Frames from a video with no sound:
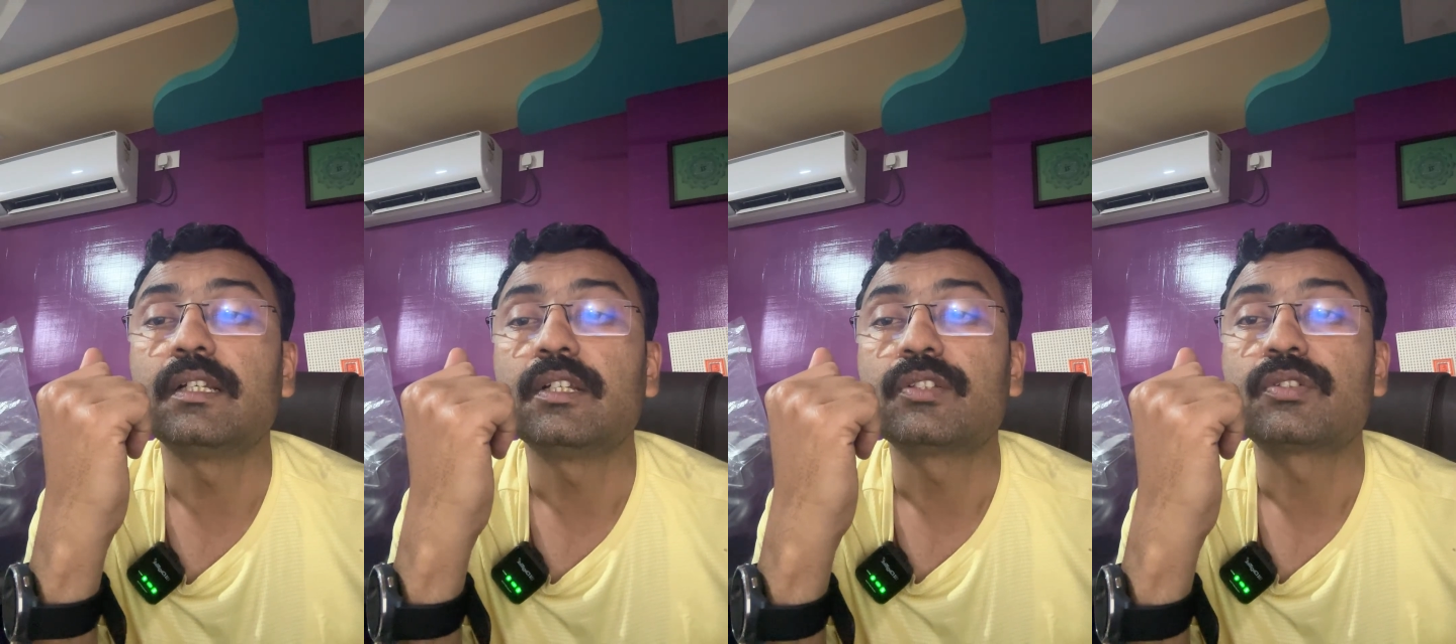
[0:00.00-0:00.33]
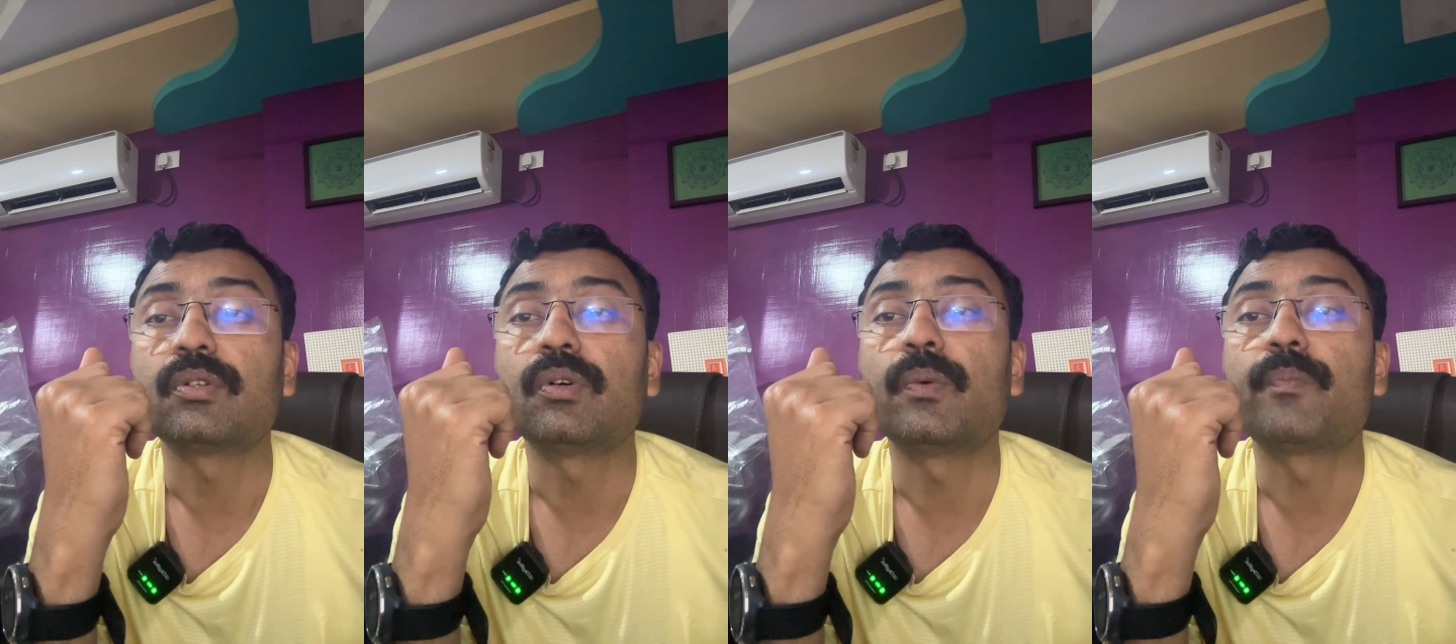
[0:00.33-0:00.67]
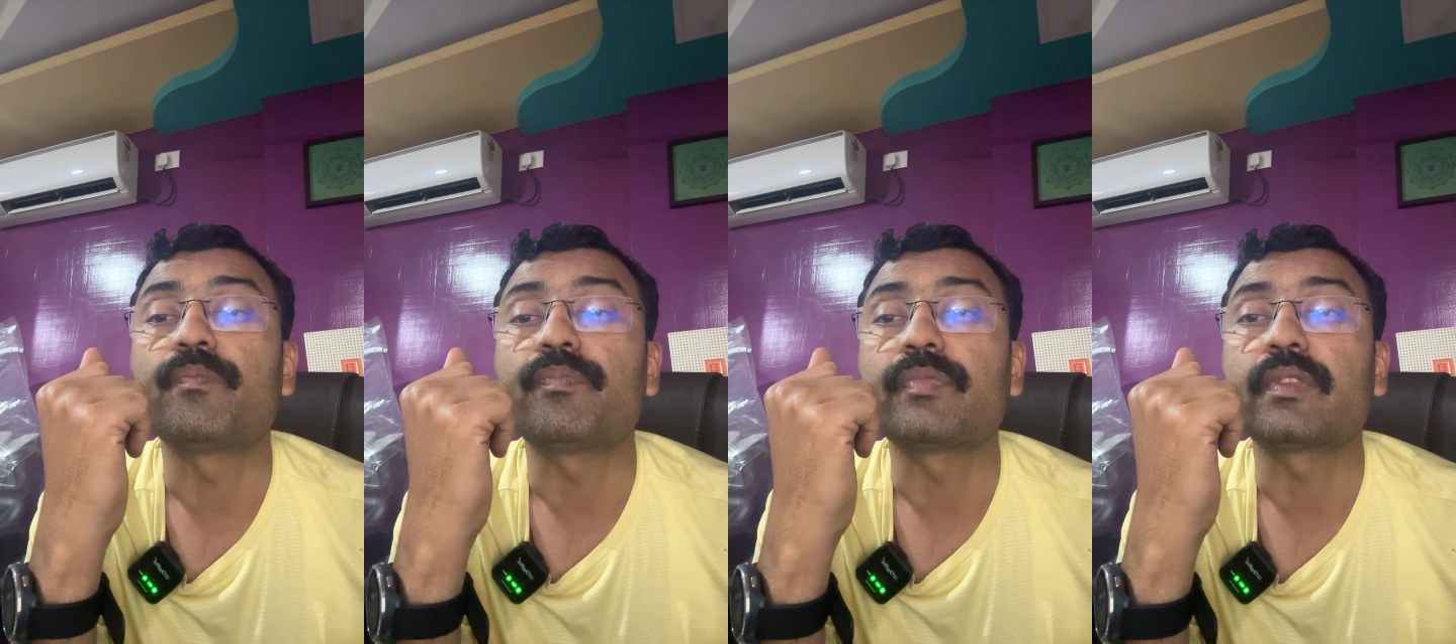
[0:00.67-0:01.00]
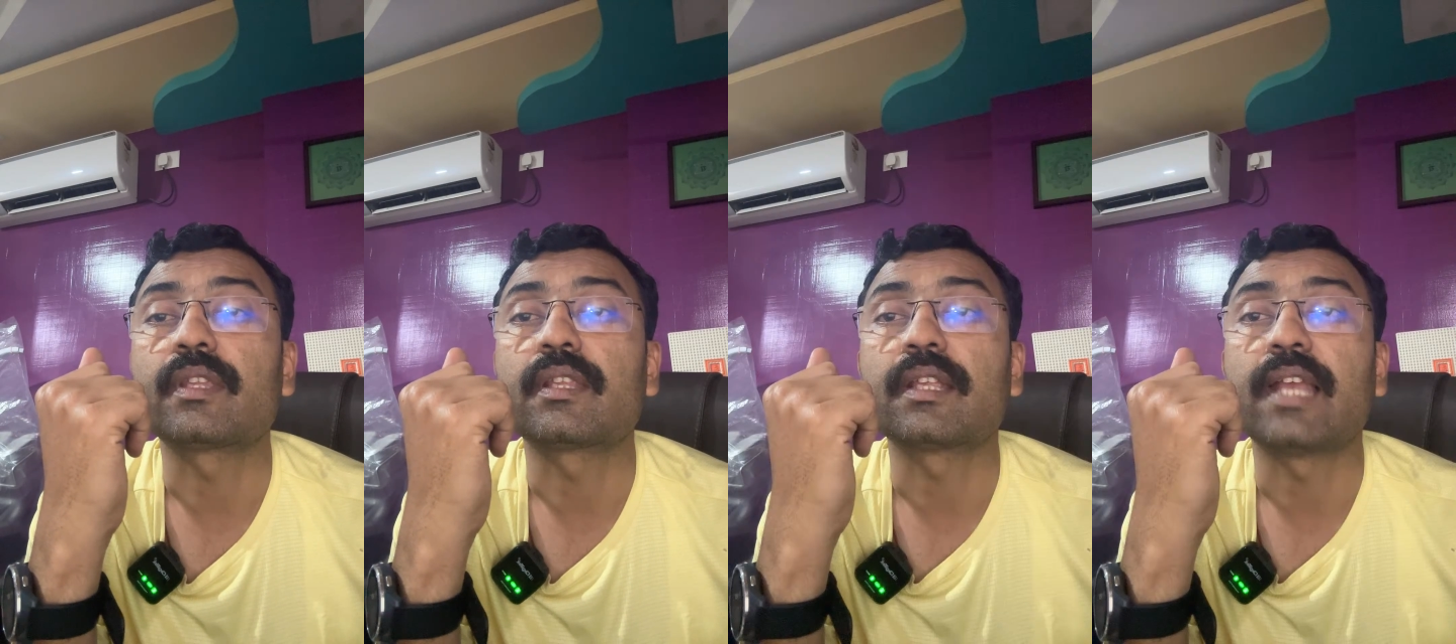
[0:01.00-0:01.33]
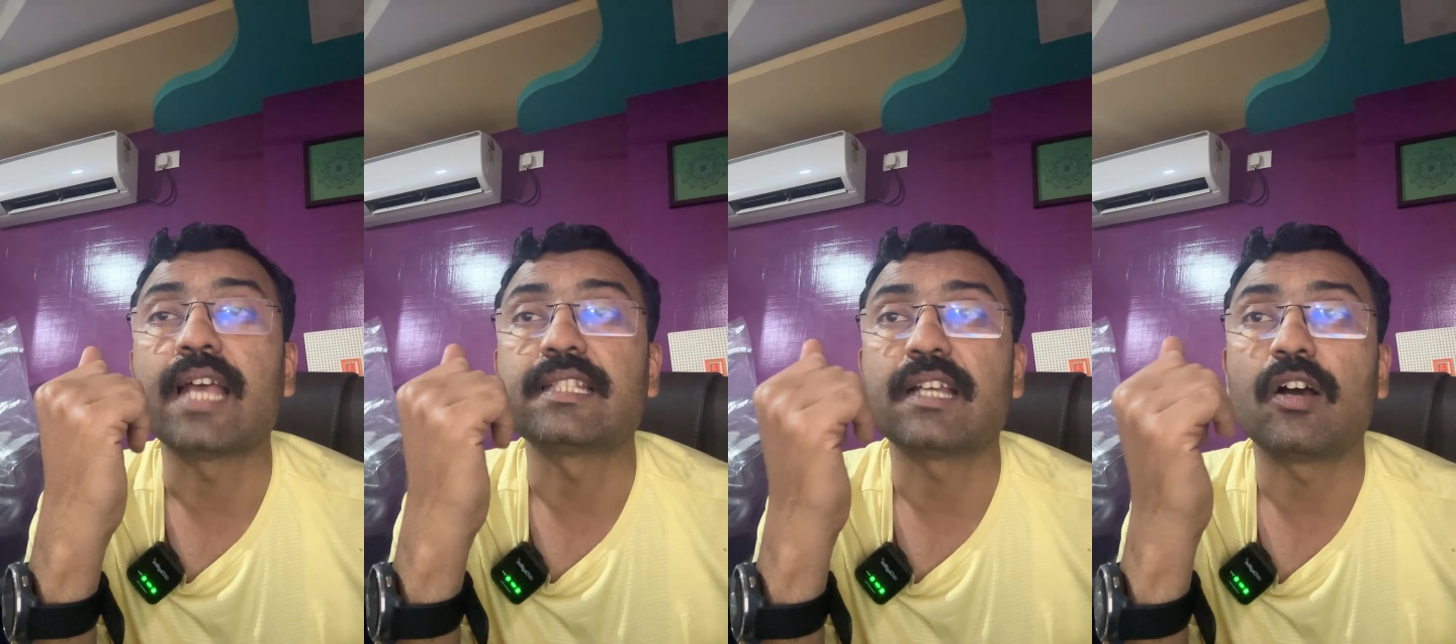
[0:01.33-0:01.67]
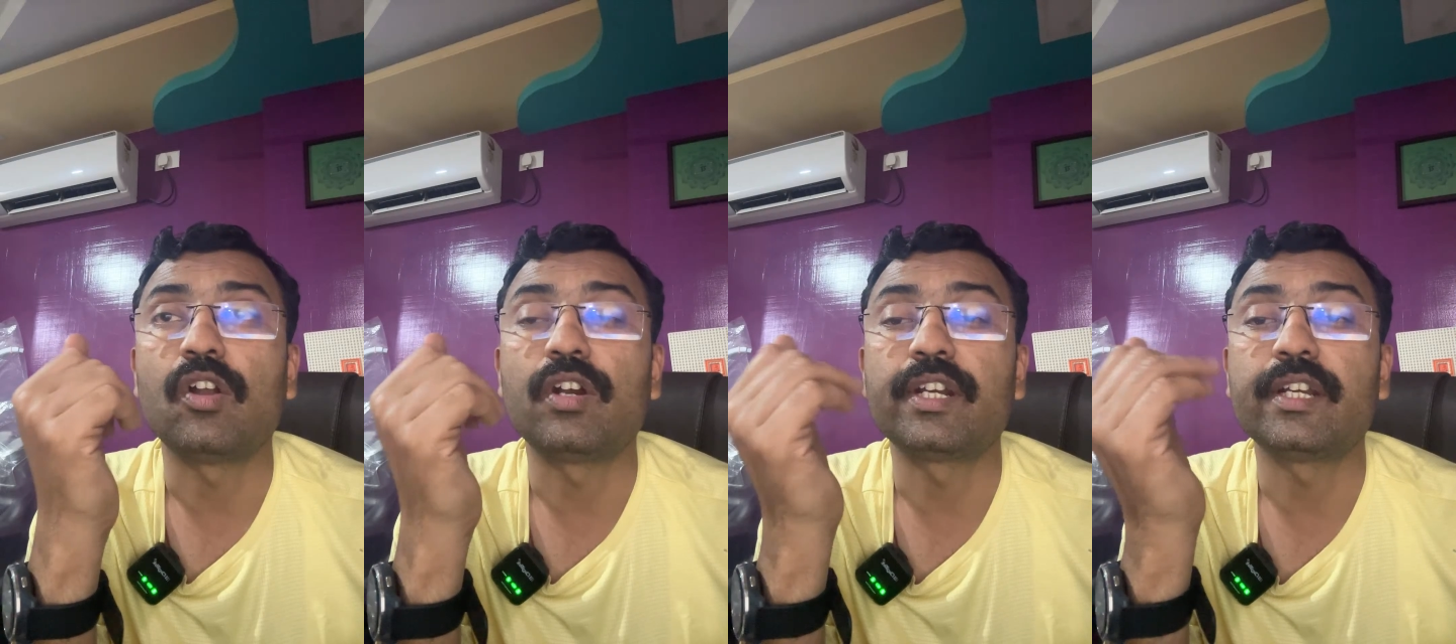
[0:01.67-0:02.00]
So as
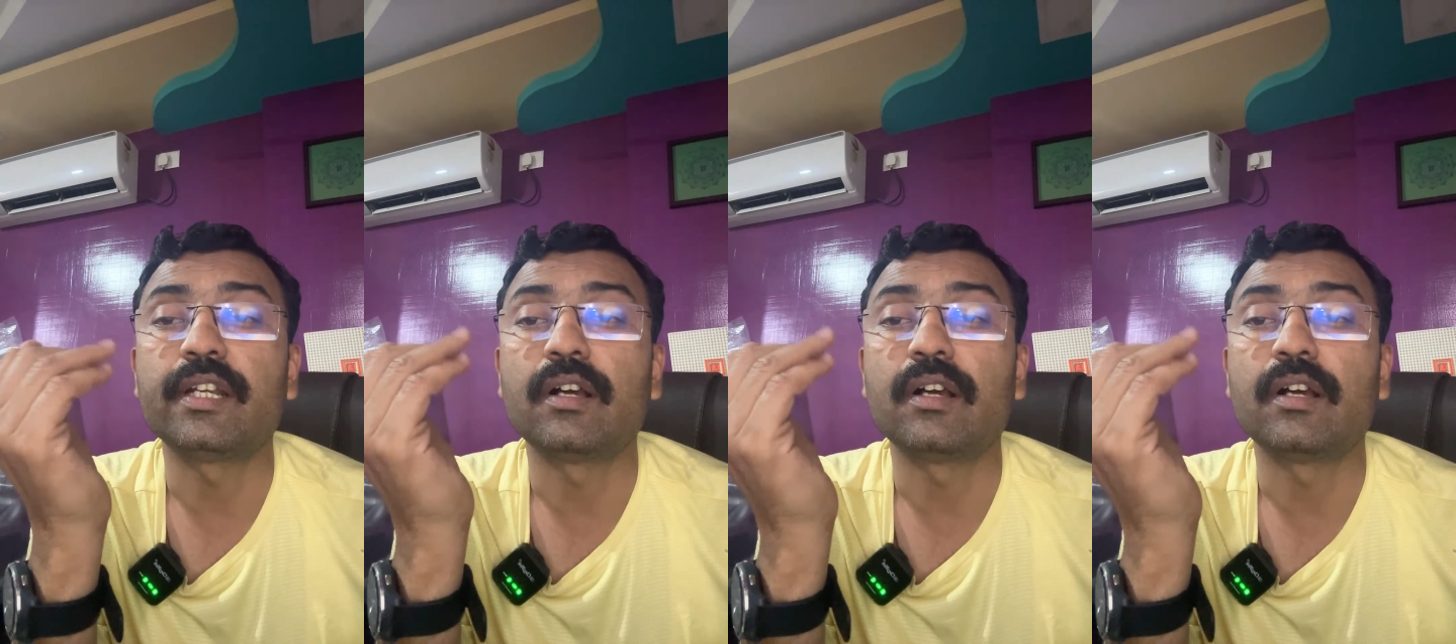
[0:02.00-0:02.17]
already